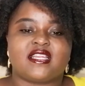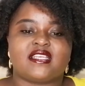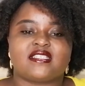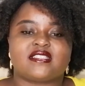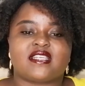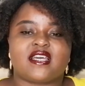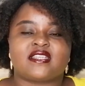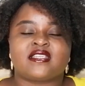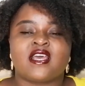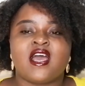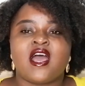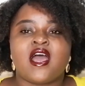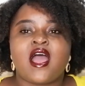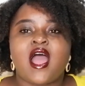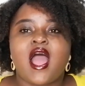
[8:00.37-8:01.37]
is that
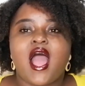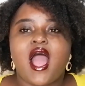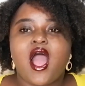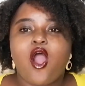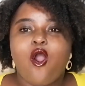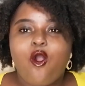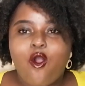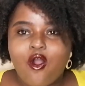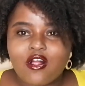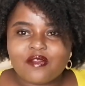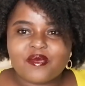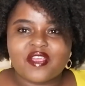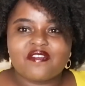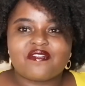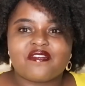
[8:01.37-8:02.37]
all
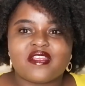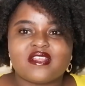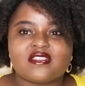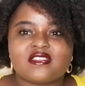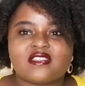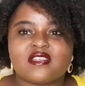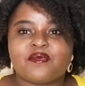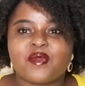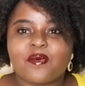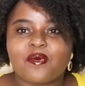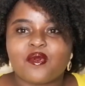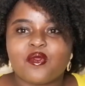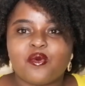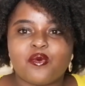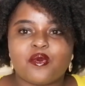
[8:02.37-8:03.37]
my friends, the
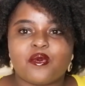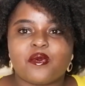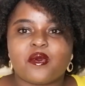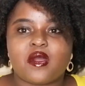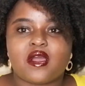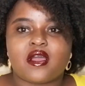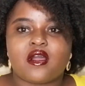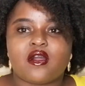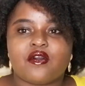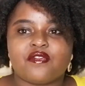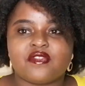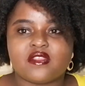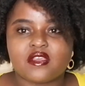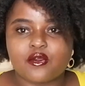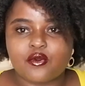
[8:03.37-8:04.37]
people who were
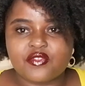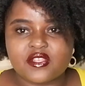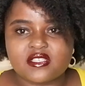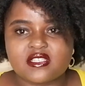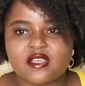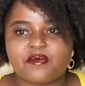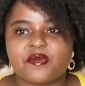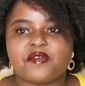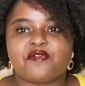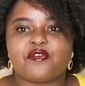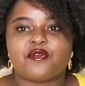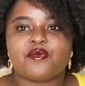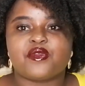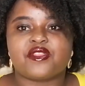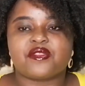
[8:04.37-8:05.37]
on the same level
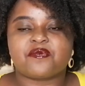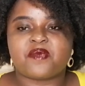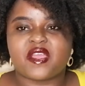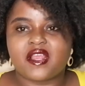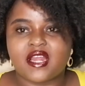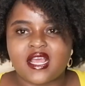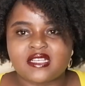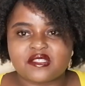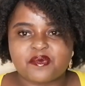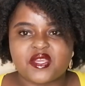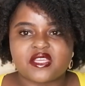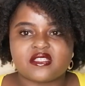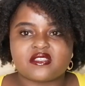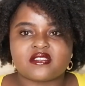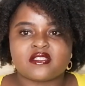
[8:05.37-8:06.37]
with my
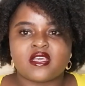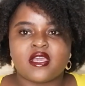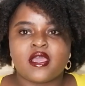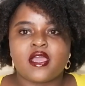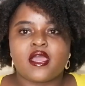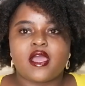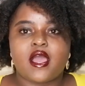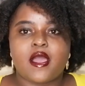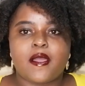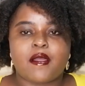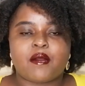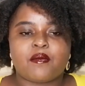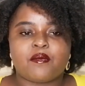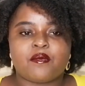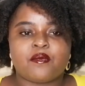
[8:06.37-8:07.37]
classmates,
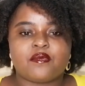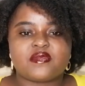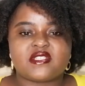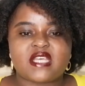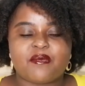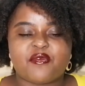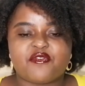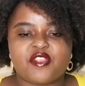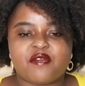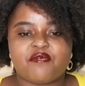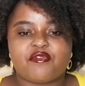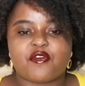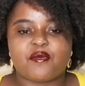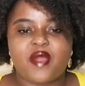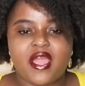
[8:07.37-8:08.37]
some of them
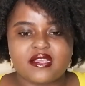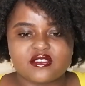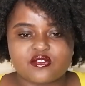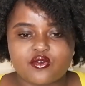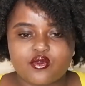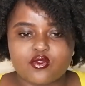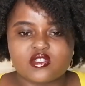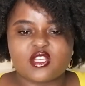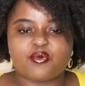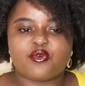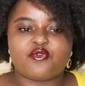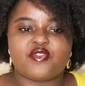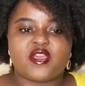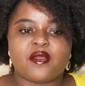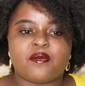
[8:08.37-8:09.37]
from high school, some of
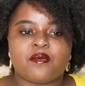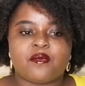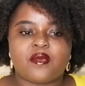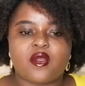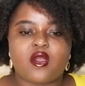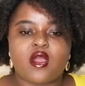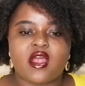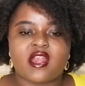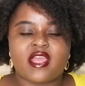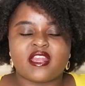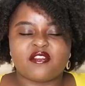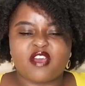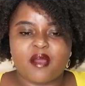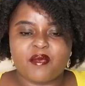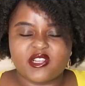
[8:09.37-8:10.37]
them, and
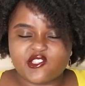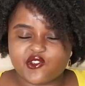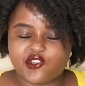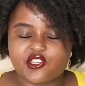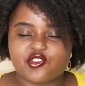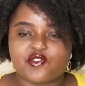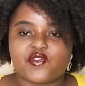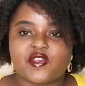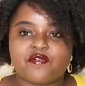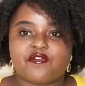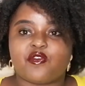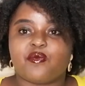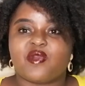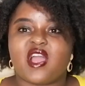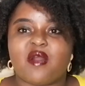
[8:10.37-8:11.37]
a majority of them
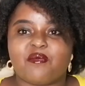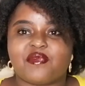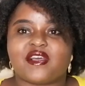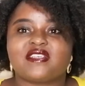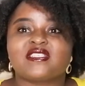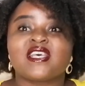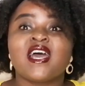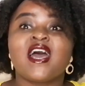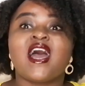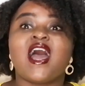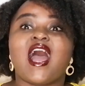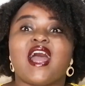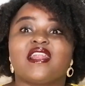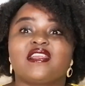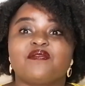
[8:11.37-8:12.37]
from campus,
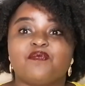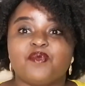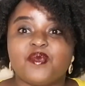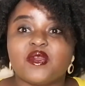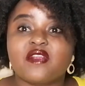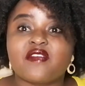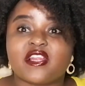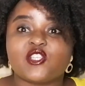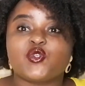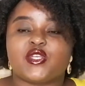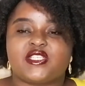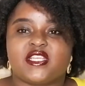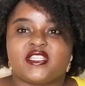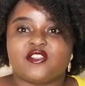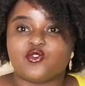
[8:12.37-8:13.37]
had
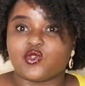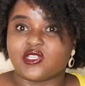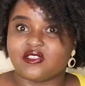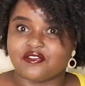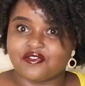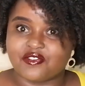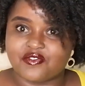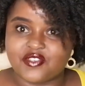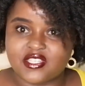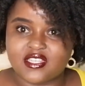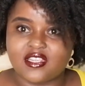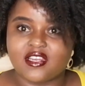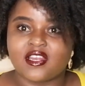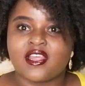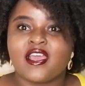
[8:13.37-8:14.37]
graduated in 2015.